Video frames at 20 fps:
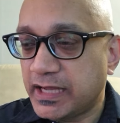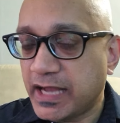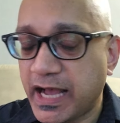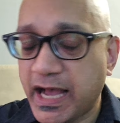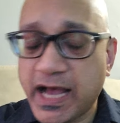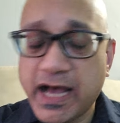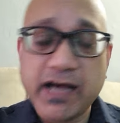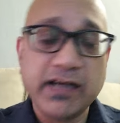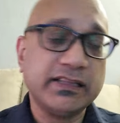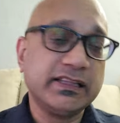
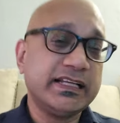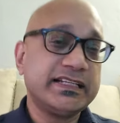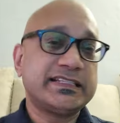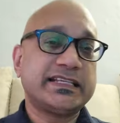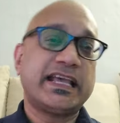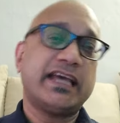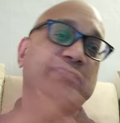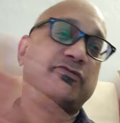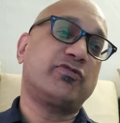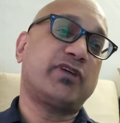uh, let's
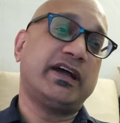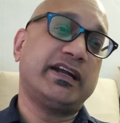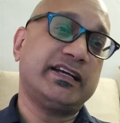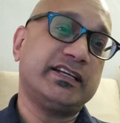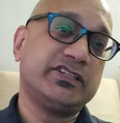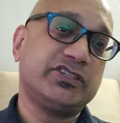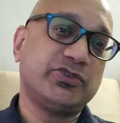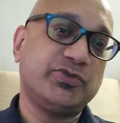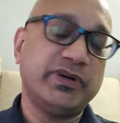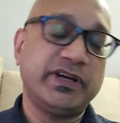get right
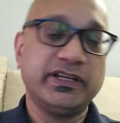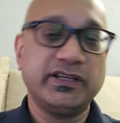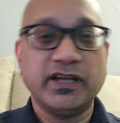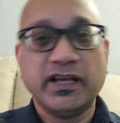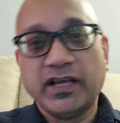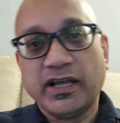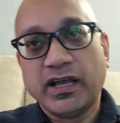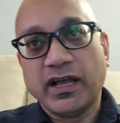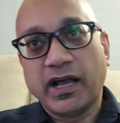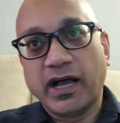into it.
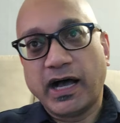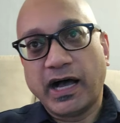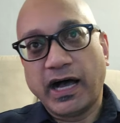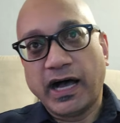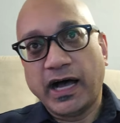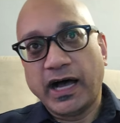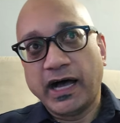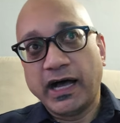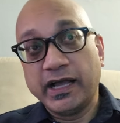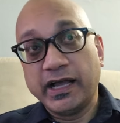
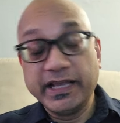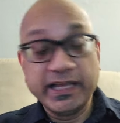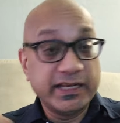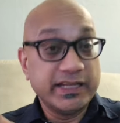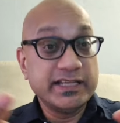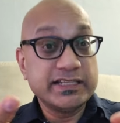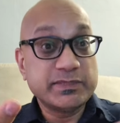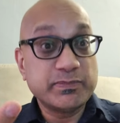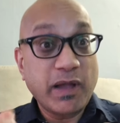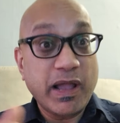Uh, it
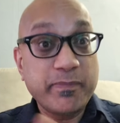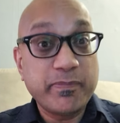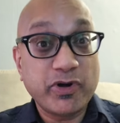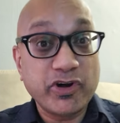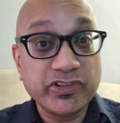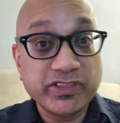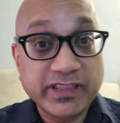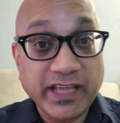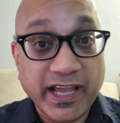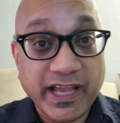is my
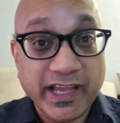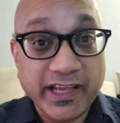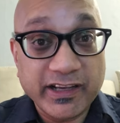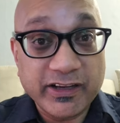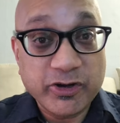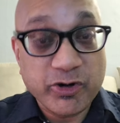birthday.